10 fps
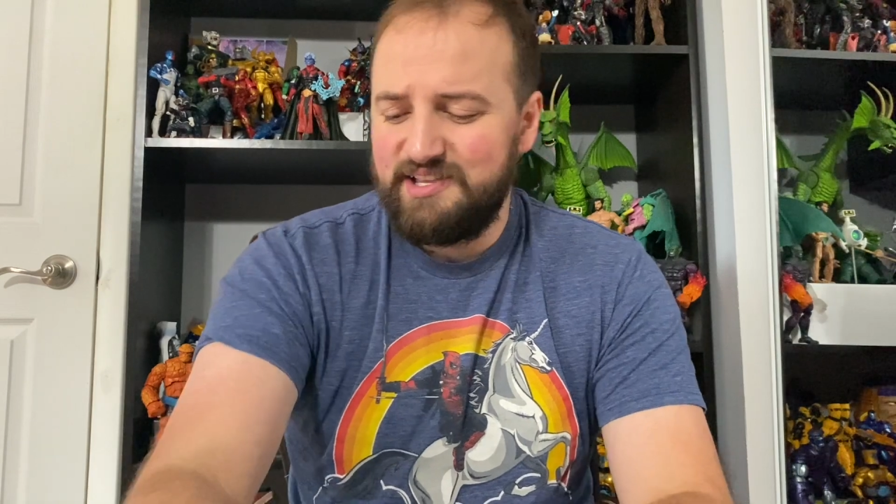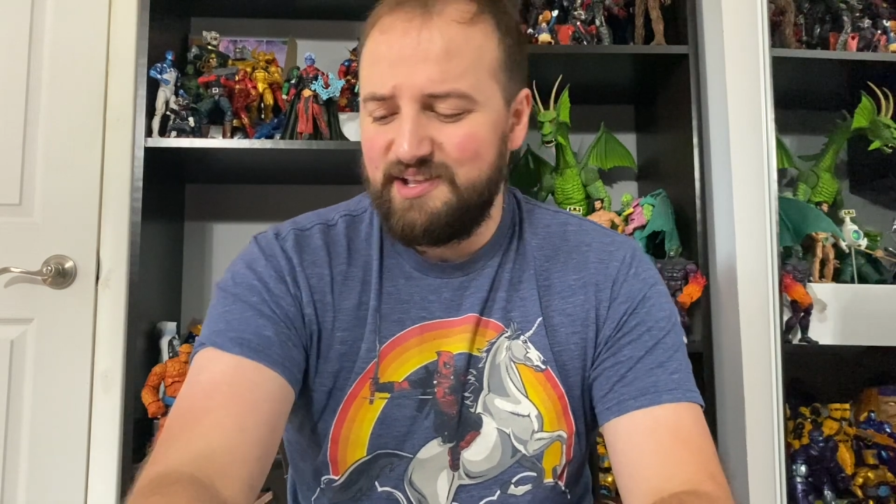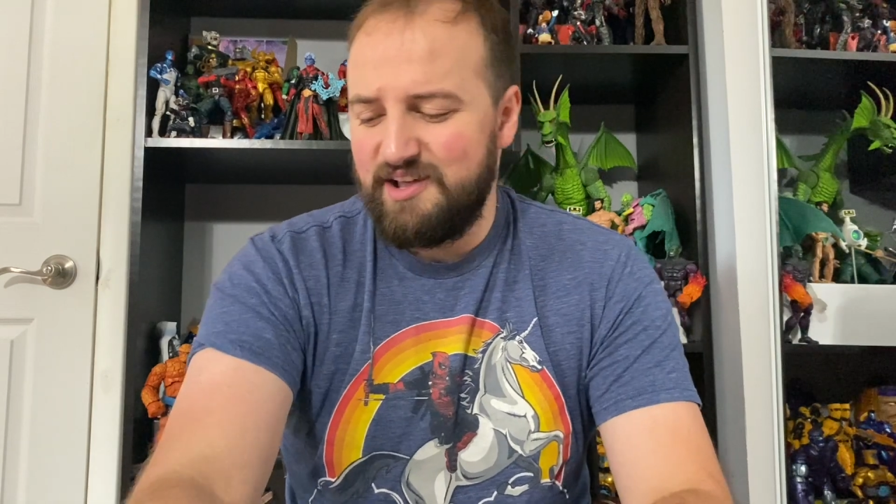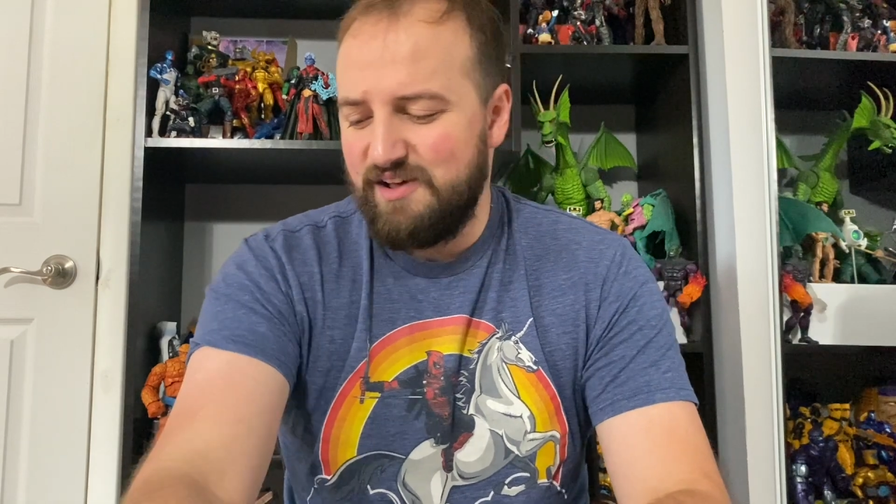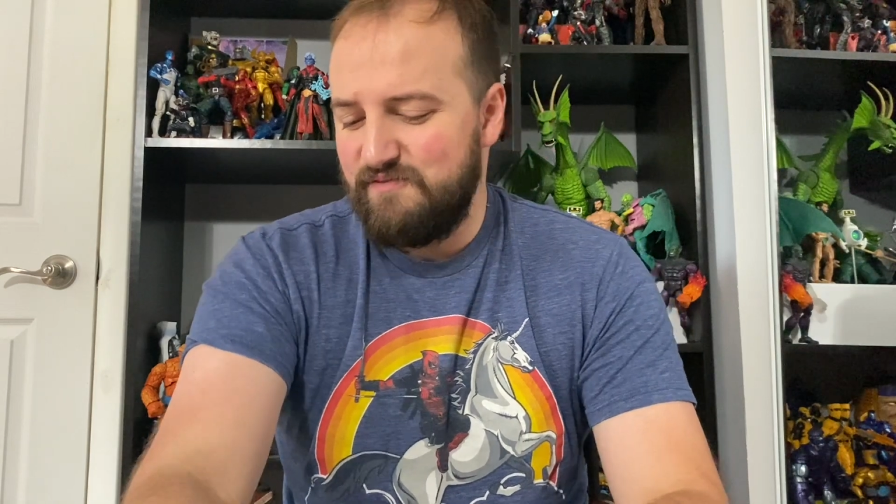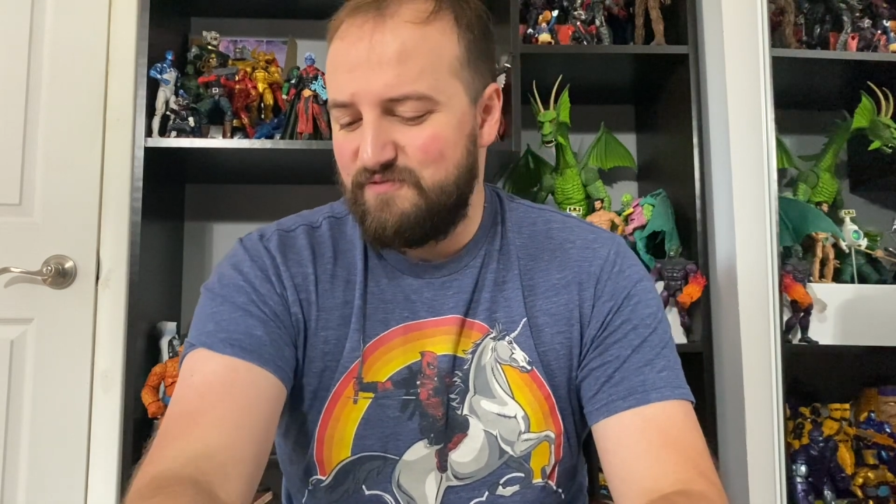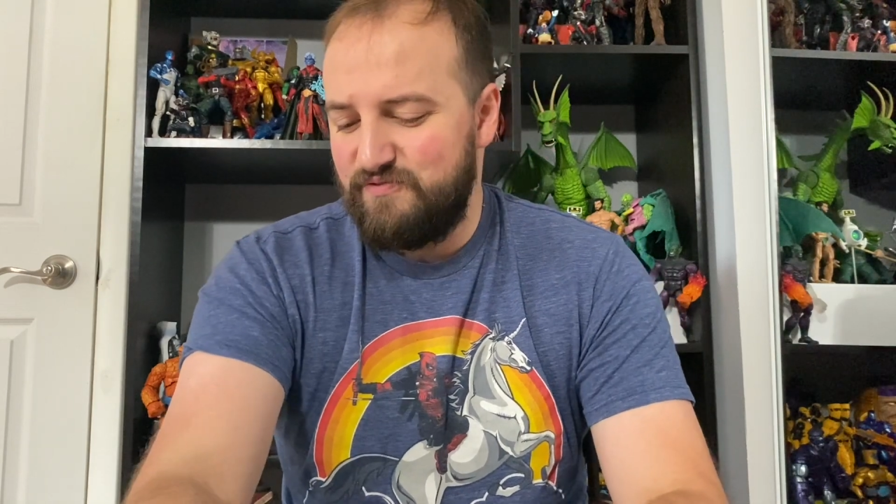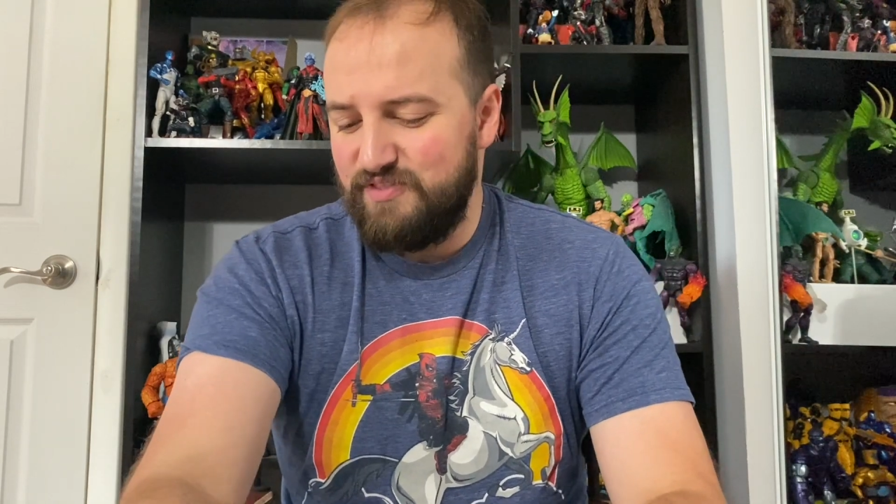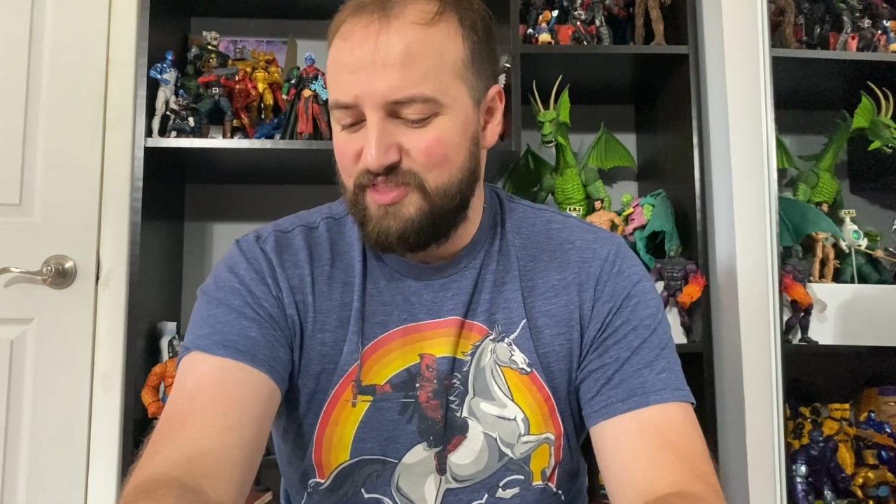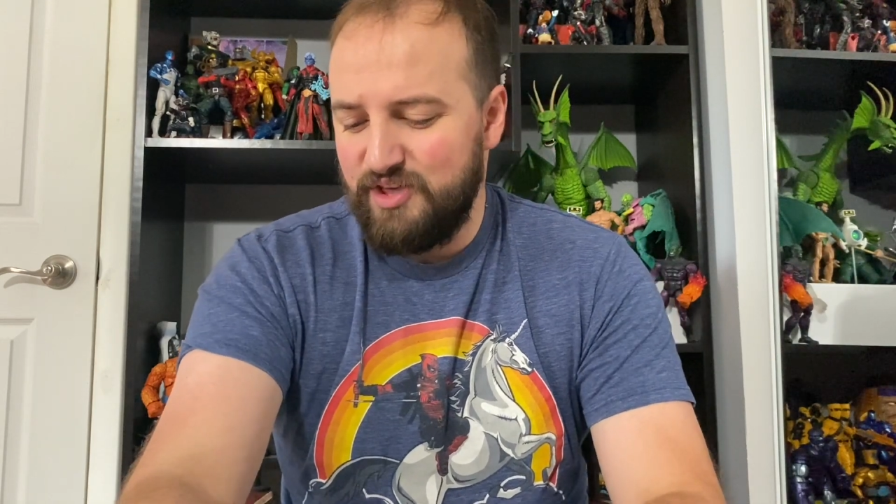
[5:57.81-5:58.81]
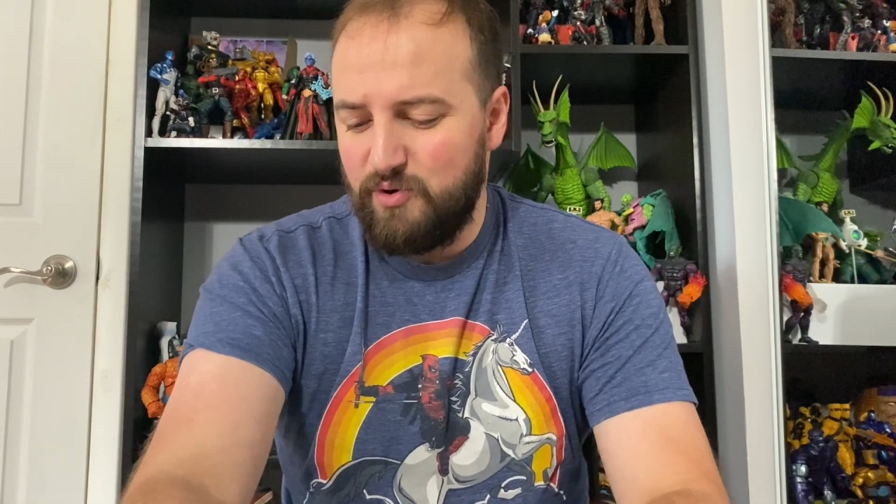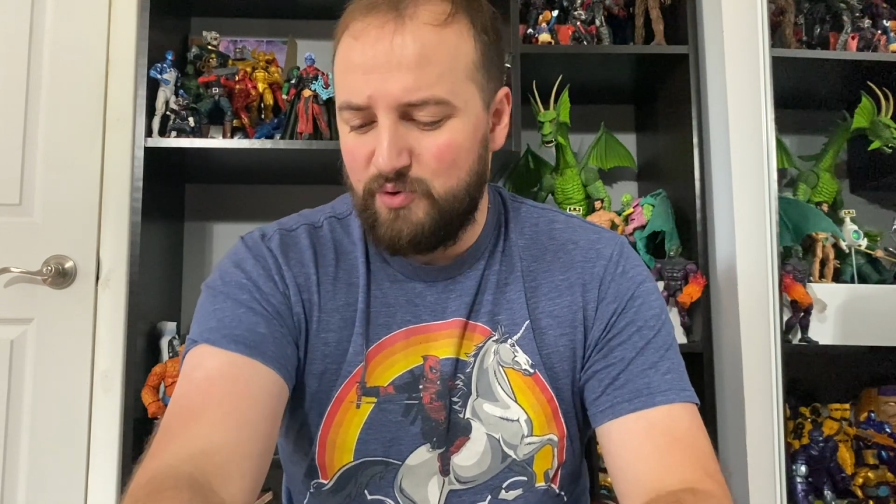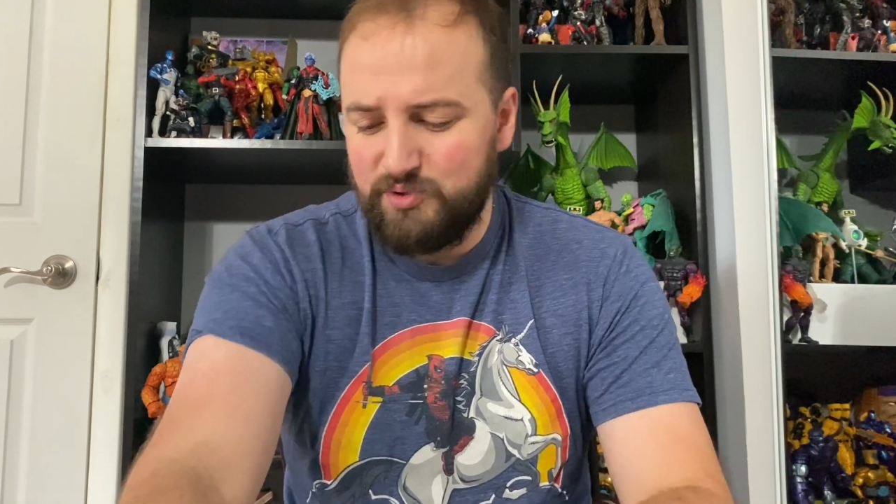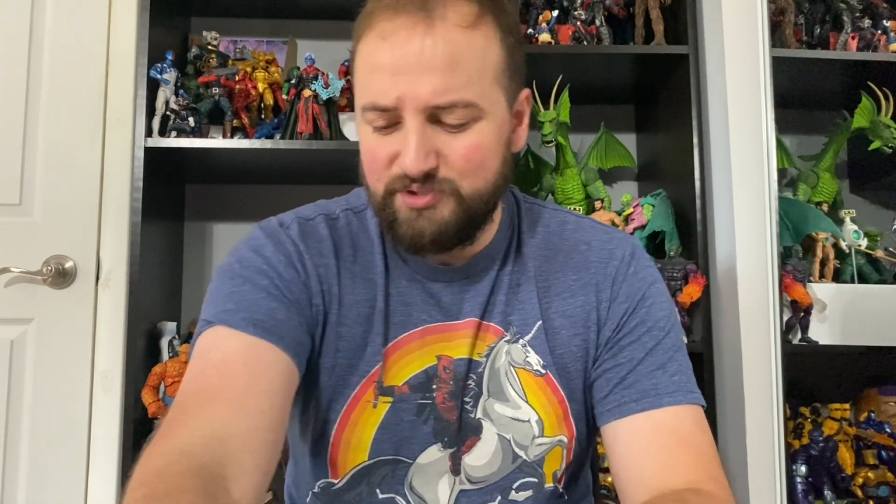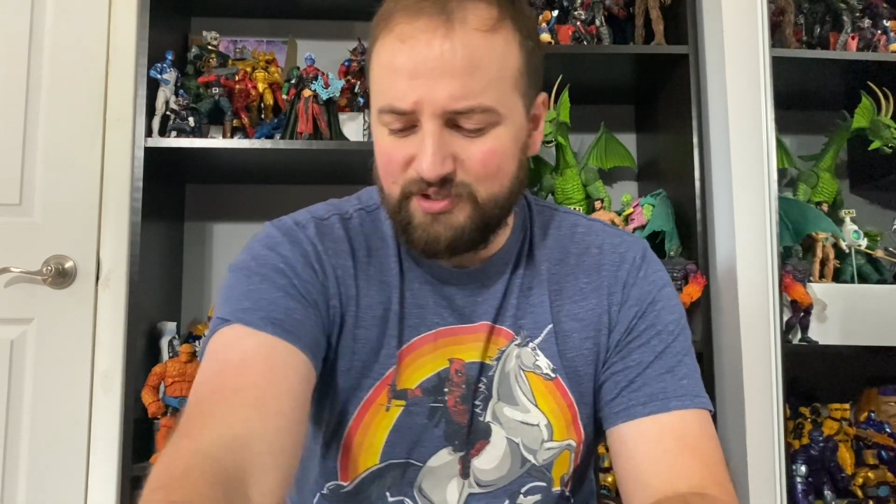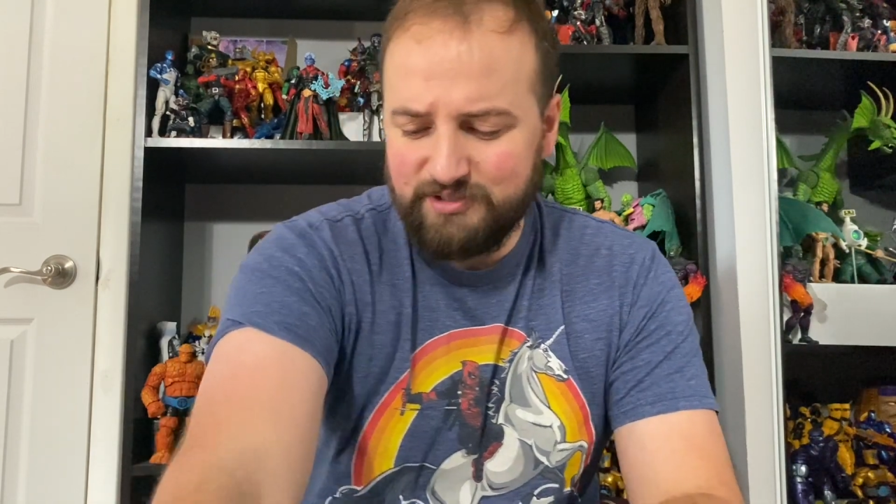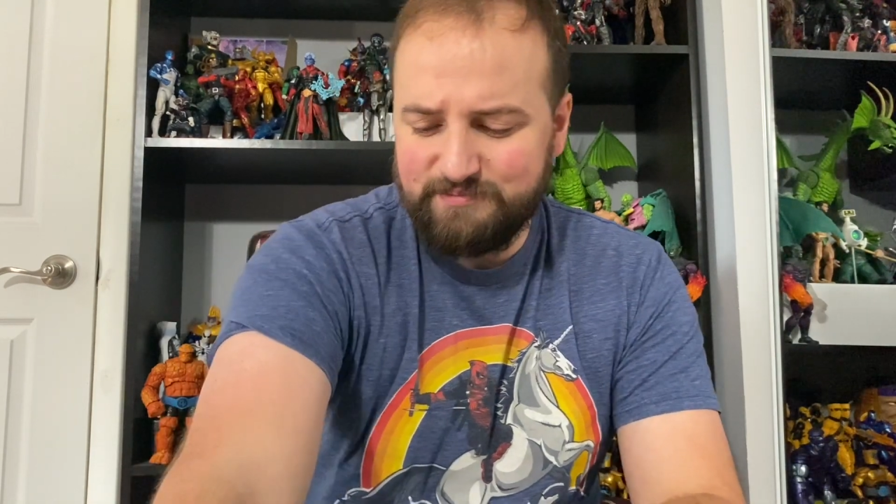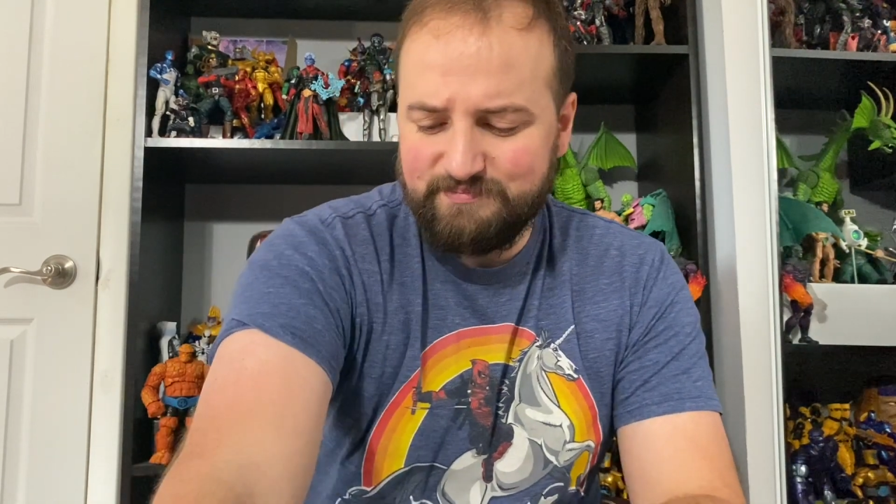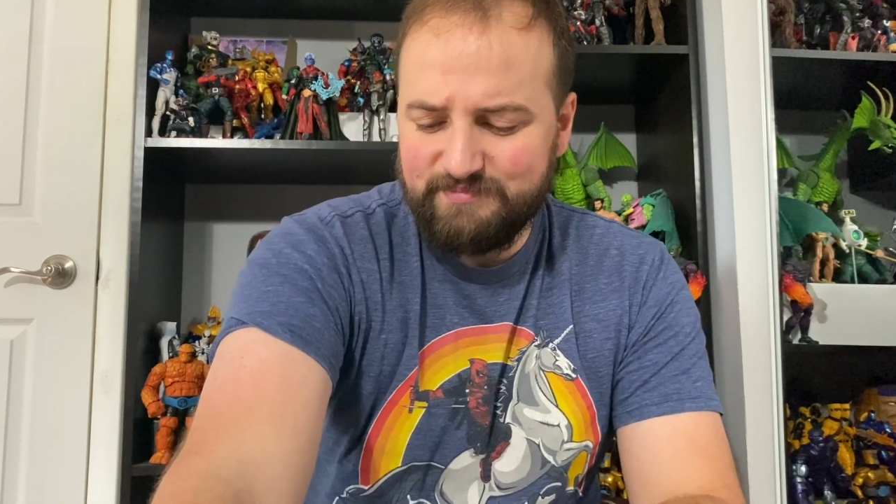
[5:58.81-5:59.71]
of the older